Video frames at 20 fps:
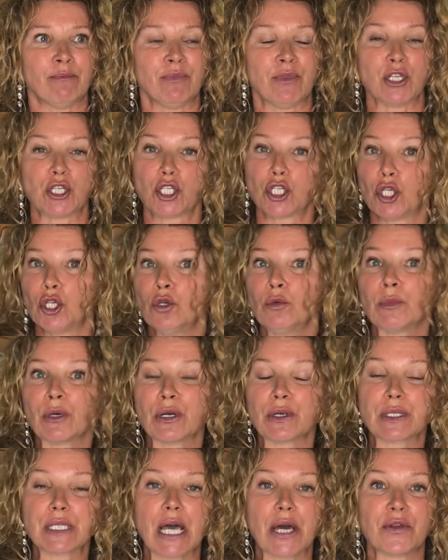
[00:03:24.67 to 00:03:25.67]
the
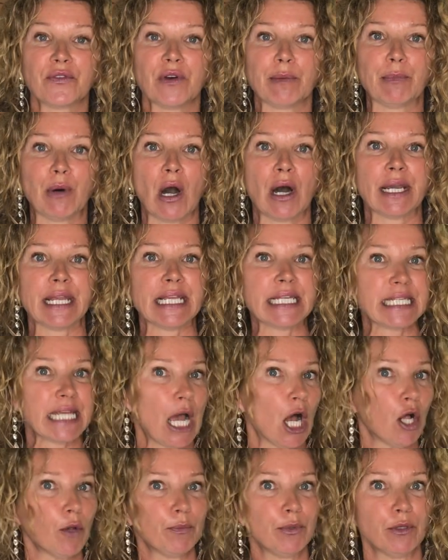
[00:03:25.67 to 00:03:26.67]
tumors out of a body, to
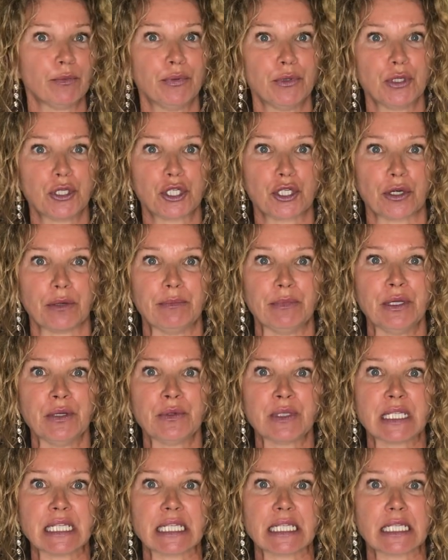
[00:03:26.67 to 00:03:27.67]
help you boost your
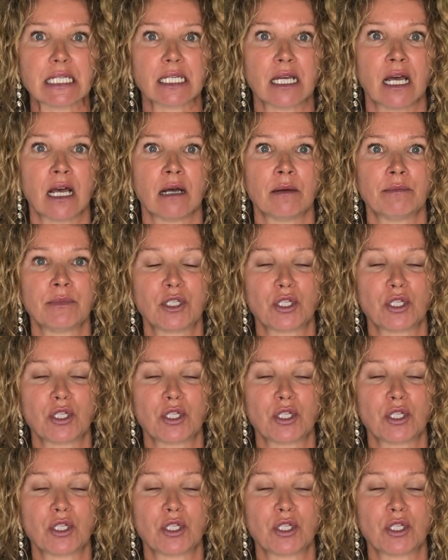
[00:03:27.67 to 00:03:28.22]
immune system,